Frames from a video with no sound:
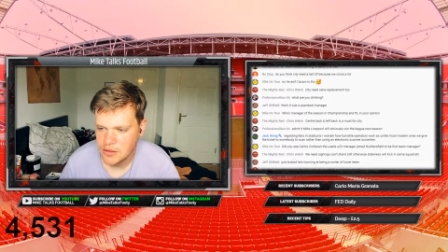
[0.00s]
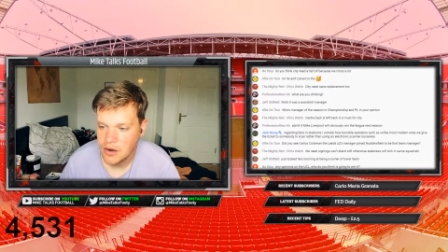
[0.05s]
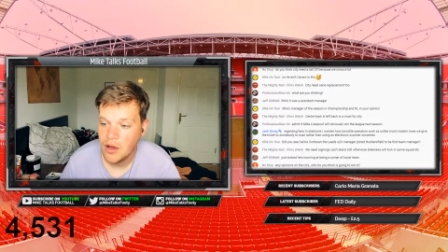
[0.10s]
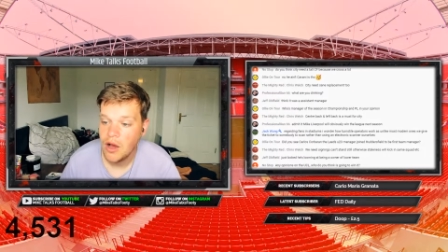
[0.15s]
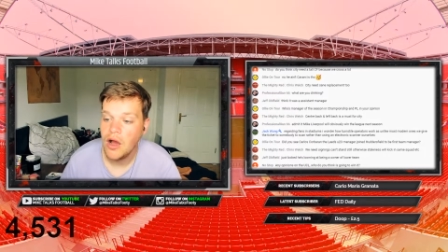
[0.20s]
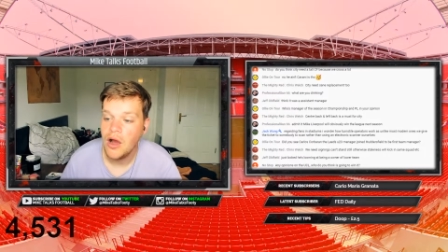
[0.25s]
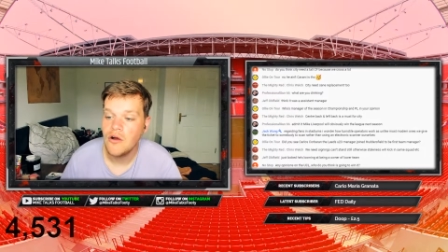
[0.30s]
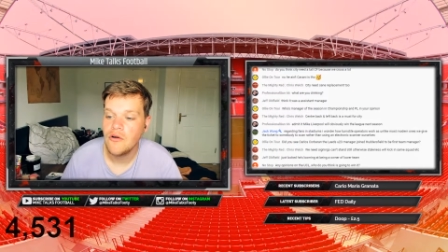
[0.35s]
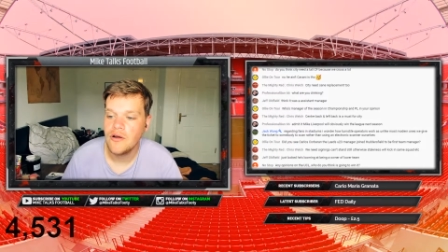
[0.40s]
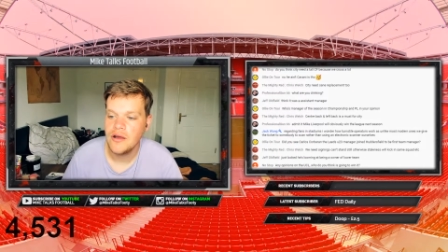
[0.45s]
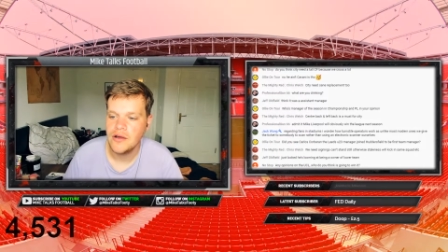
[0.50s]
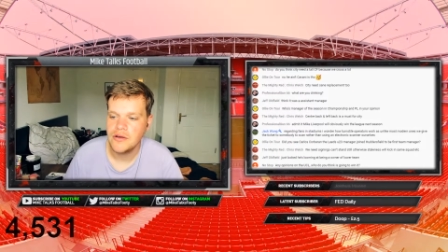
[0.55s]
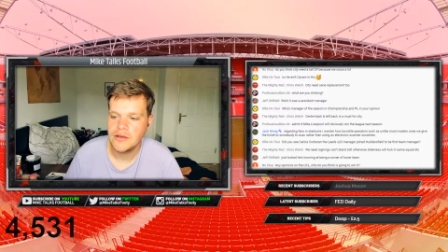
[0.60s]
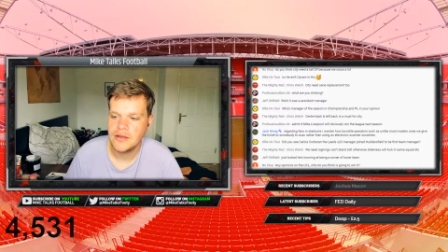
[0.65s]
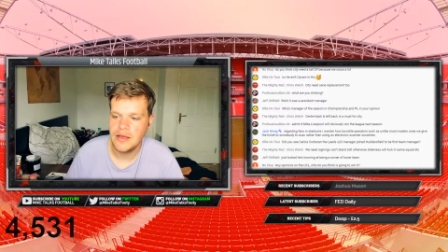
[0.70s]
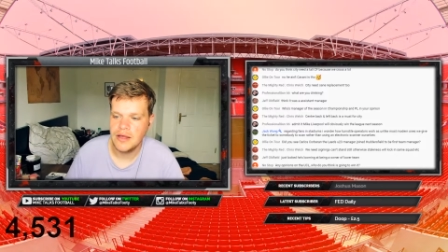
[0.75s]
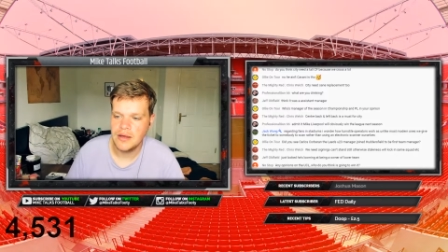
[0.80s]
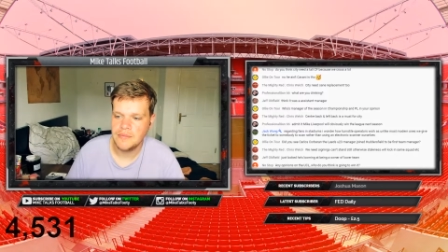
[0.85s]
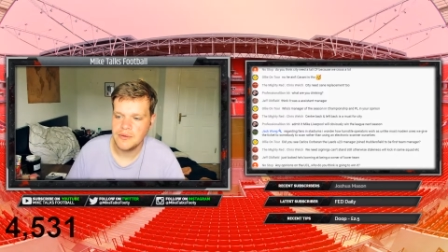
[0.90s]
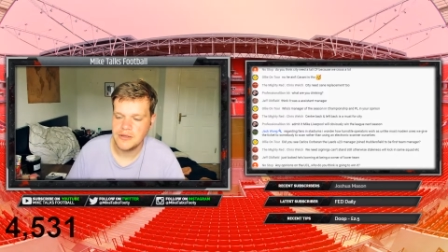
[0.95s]
No, oh, right,
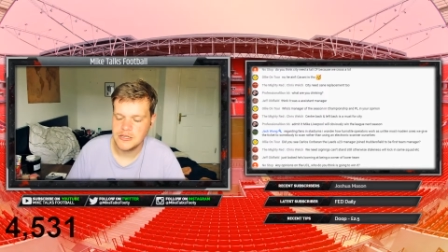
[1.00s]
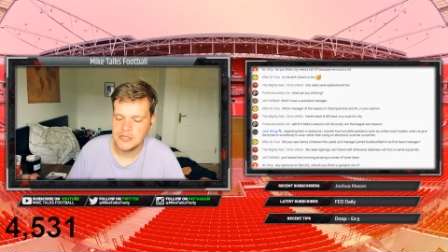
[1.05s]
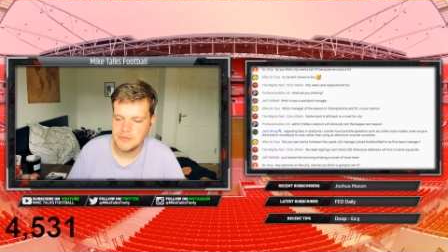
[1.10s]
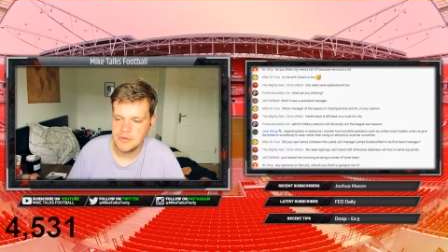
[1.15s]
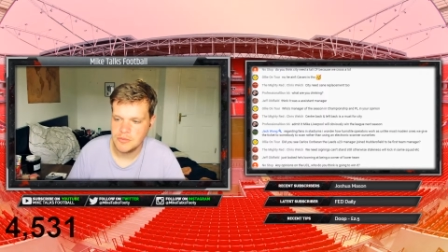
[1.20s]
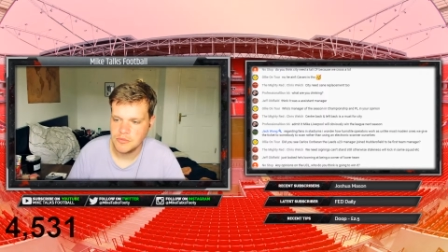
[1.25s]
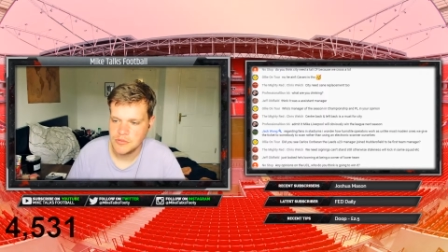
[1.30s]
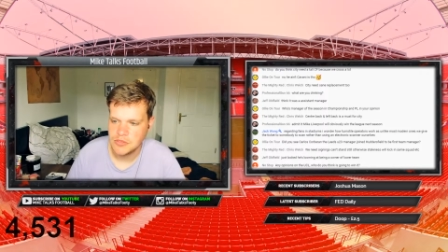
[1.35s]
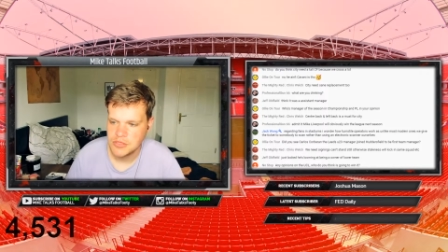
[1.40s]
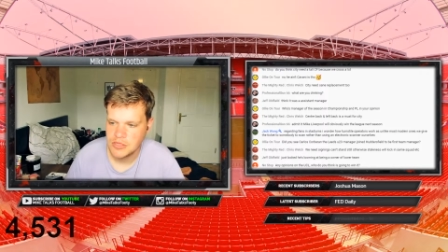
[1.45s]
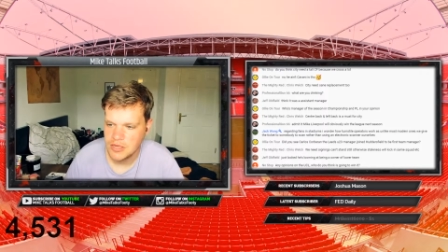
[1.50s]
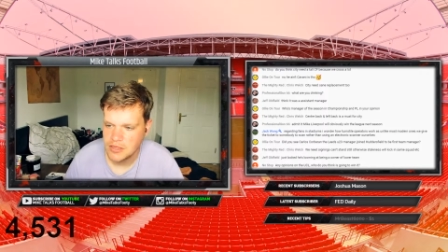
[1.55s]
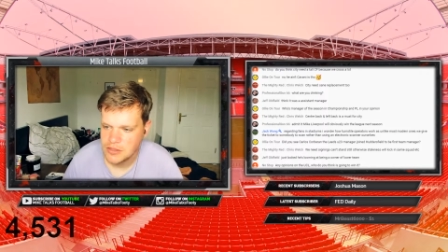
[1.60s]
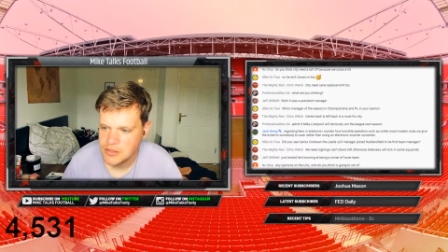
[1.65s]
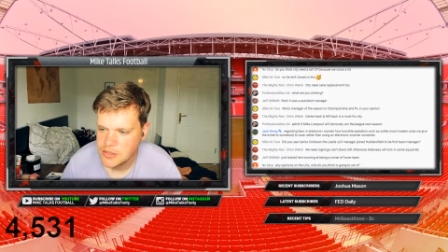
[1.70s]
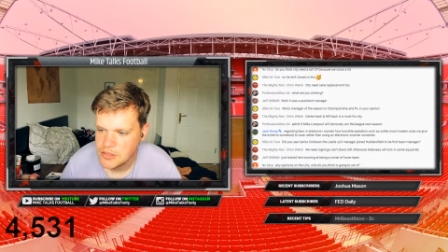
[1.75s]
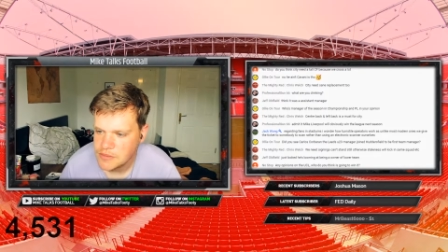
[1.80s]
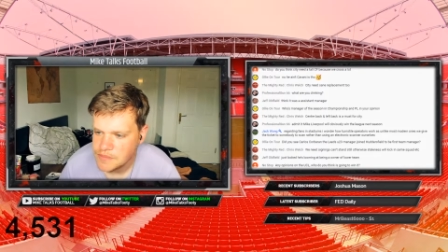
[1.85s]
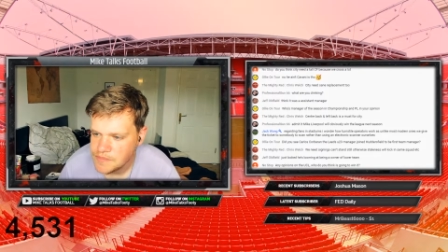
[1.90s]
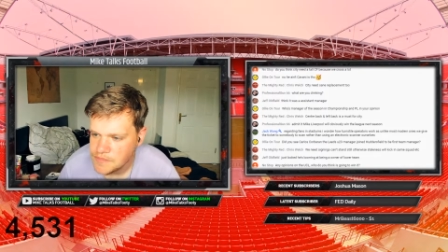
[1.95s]
okay, that makes a bit more sense.